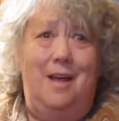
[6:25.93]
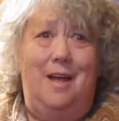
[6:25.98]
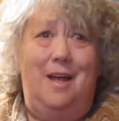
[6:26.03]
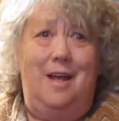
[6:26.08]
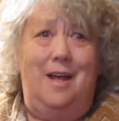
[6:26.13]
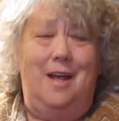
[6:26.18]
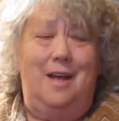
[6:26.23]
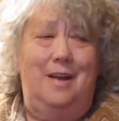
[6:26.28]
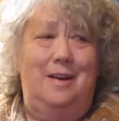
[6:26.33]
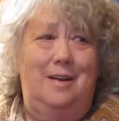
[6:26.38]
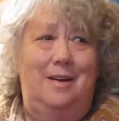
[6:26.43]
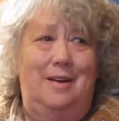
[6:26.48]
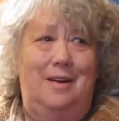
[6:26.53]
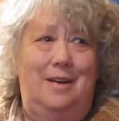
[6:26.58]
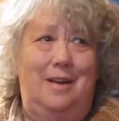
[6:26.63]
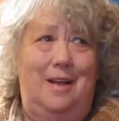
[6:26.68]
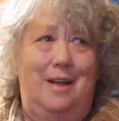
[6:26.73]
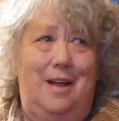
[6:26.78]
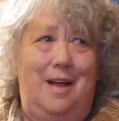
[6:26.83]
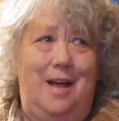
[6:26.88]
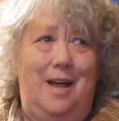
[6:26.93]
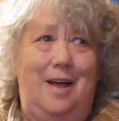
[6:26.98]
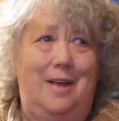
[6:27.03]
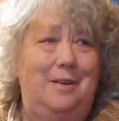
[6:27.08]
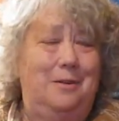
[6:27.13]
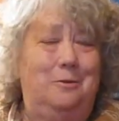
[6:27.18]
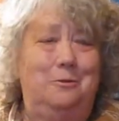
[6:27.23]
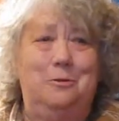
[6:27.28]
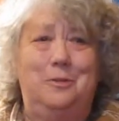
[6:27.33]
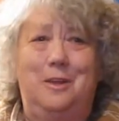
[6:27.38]
And I
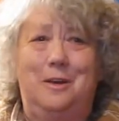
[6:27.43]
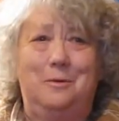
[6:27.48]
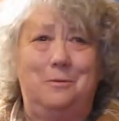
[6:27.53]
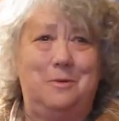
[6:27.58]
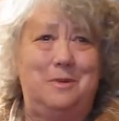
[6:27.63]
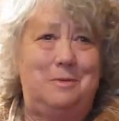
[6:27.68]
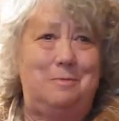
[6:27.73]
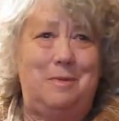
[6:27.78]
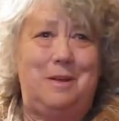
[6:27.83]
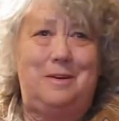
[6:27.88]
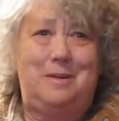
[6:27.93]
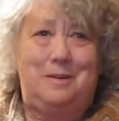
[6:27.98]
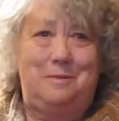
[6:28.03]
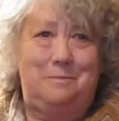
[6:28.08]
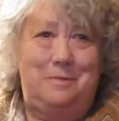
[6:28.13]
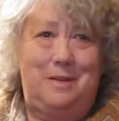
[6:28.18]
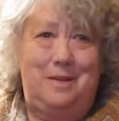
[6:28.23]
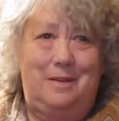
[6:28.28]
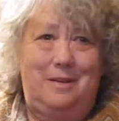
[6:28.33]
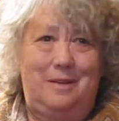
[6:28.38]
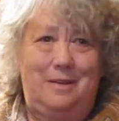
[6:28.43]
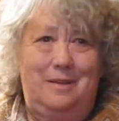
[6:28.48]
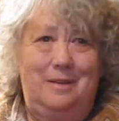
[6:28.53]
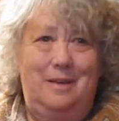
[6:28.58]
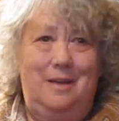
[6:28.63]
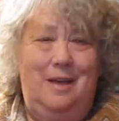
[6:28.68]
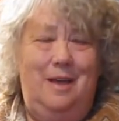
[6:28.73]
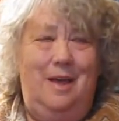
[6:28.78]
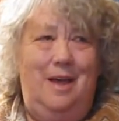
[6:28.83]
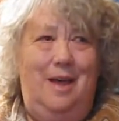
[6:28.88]
knew that it was meant to be.
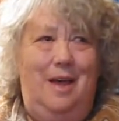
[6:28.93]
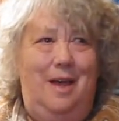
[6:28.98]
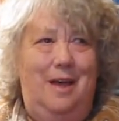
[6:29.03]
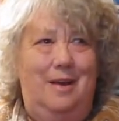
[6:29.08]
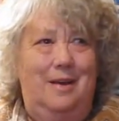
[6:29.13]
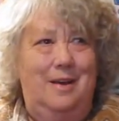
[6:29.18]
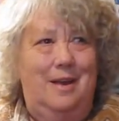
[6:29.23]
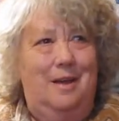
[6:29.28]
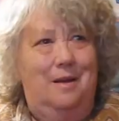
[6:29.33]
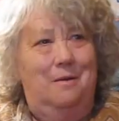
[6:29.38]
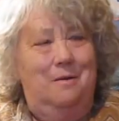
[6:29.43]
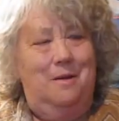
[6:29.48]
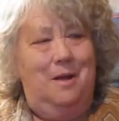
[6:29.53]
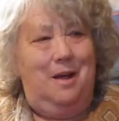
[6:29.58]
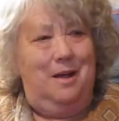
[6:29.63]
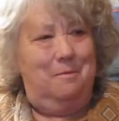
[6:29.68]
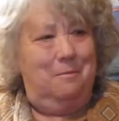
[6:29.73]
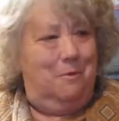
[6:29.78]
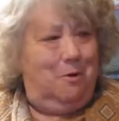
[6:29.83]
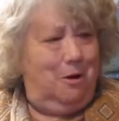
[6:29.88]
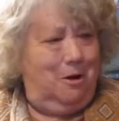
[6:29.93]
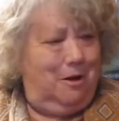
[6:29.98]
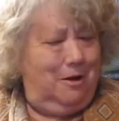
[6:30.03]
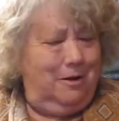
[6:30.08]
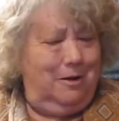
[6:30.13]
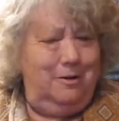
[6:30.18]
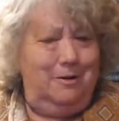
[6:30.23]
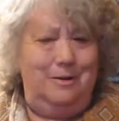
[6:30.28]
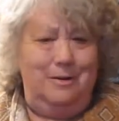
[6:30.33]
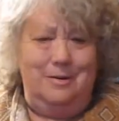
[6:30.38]
And now I'm
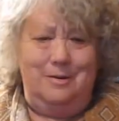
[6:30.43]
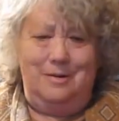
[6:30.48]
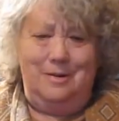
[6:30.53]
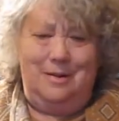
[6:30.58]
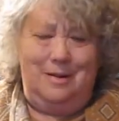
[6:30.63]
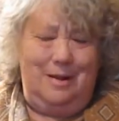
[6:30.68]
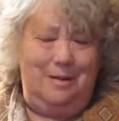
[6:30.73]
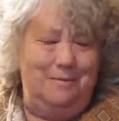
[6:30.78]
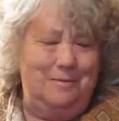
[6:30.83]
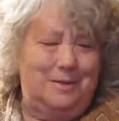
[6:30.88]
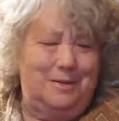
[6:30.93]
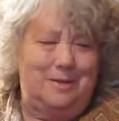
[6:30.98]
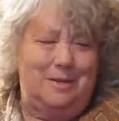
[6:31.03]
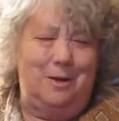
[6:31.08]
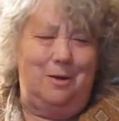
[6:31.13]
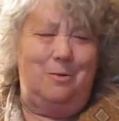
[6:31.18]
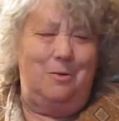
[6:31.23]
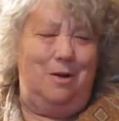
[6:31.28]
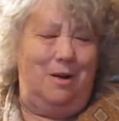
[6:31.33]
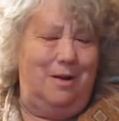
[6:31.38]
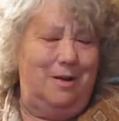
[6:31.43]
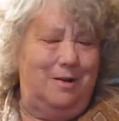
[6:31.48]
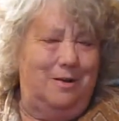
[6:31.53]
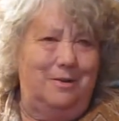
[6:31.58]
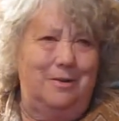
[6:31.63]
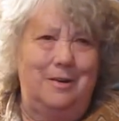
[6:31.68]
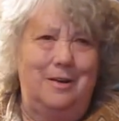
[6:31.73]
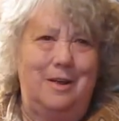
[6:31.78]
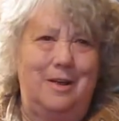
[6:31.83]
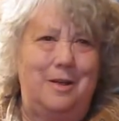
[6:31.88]
honored, I'm so
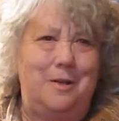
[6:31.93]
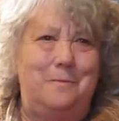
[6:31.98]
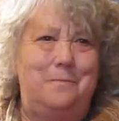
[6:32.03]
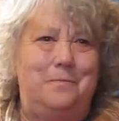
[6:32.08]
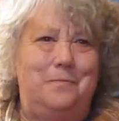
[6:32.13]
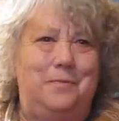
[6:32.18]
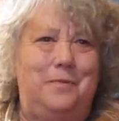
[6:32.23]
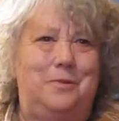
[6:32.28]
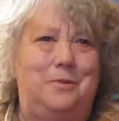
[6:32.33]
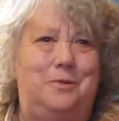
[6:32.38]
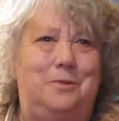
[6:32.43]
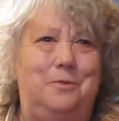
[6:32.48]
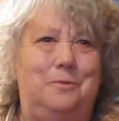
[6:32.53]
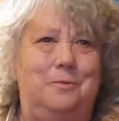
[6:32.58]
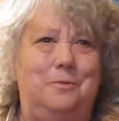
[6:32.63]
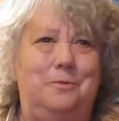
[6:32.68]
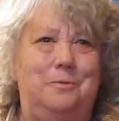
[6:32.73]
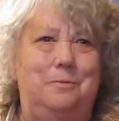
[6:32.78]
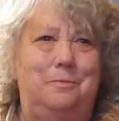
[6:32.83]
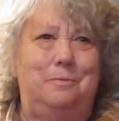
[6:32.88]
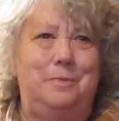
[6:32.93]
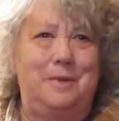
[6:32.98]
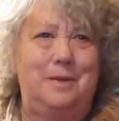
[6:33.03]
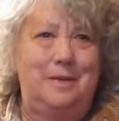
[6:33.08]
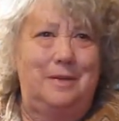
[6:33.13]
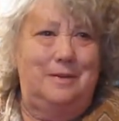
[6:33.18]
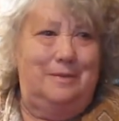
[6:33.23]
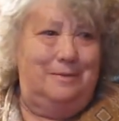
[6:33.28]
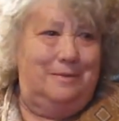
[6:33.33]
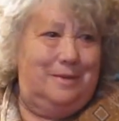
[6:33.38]
honored to
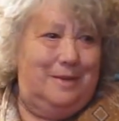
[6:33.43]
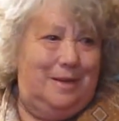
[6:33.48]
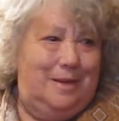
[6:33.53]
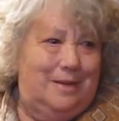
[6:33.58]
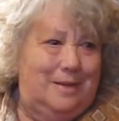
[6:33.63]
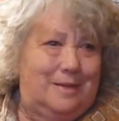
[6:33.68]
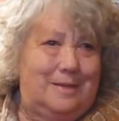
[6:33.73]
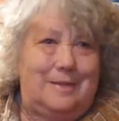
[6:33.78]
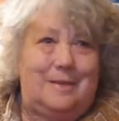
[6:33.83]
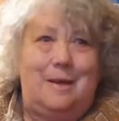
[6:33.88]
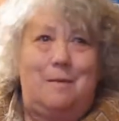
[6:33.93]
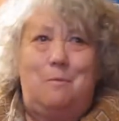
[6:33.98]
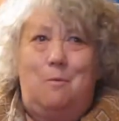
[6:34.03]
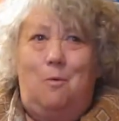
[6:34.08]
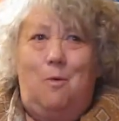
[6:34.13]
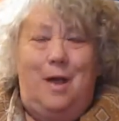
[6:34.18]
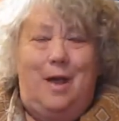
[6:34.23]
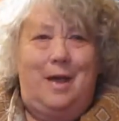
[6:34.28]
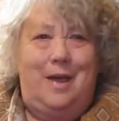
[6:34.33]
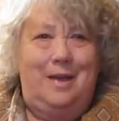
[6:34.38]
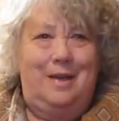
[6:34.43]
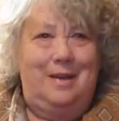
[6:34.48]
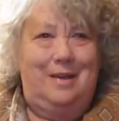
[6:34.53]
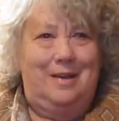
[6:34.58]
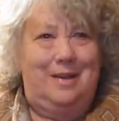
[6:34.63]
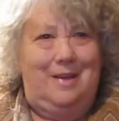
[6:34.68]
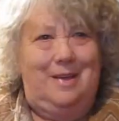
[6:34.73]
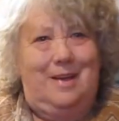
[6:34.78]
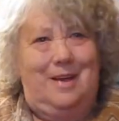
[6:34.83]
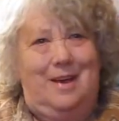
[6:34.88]
be in some way
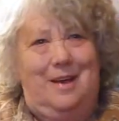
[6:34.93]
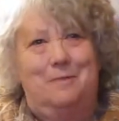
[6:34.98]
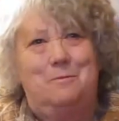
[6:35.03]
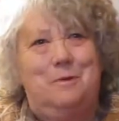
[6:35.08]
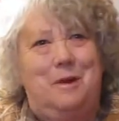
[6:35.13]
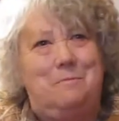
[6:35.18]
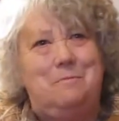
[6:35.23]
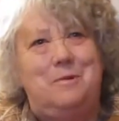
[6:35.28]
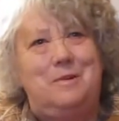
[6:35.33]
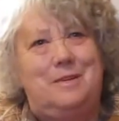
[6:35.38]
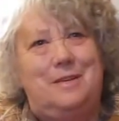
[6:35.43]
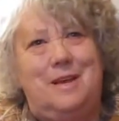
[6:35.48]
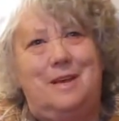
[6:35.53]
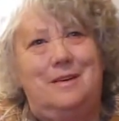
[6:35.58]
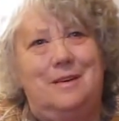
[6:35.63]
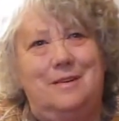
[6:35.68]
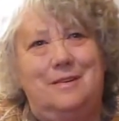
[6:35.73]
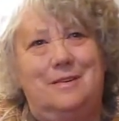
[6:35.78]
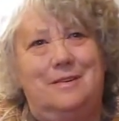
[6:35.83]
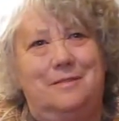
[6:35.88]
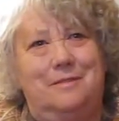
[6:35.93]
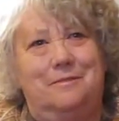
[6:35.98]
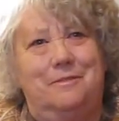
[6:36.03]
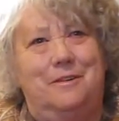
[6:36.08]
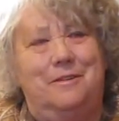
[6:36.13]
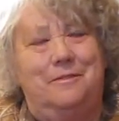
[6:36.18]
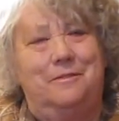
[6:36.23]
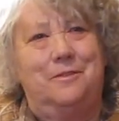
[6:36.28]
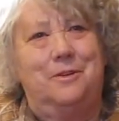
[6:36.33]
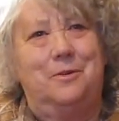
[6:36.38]
a representative
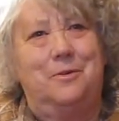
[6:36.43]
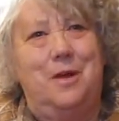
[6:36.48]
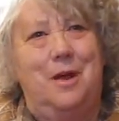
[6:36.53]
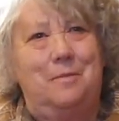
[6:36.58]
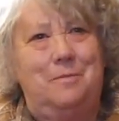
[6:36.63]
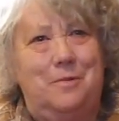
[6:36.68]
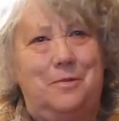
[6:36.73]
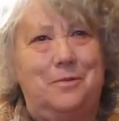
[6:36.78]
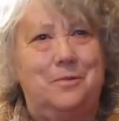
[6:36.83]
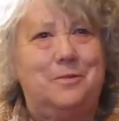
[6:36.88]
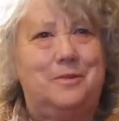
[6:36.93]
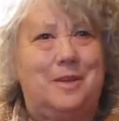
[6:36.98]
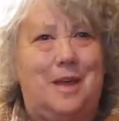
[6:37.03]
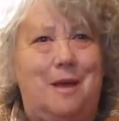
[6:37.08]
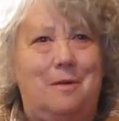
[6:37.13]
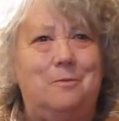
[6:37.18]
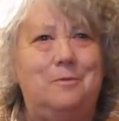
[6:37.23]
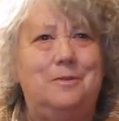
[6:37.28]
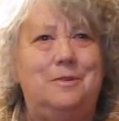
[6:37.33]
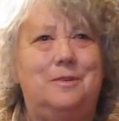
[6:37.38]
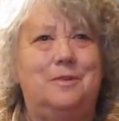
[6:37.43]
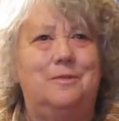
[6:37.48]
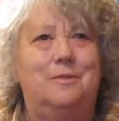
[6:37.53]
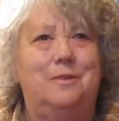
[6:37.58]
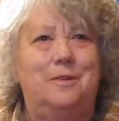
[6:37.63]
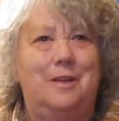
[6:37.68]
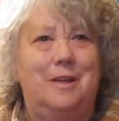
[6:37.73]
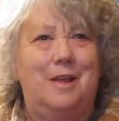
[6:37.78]
of the Grandmother's Council.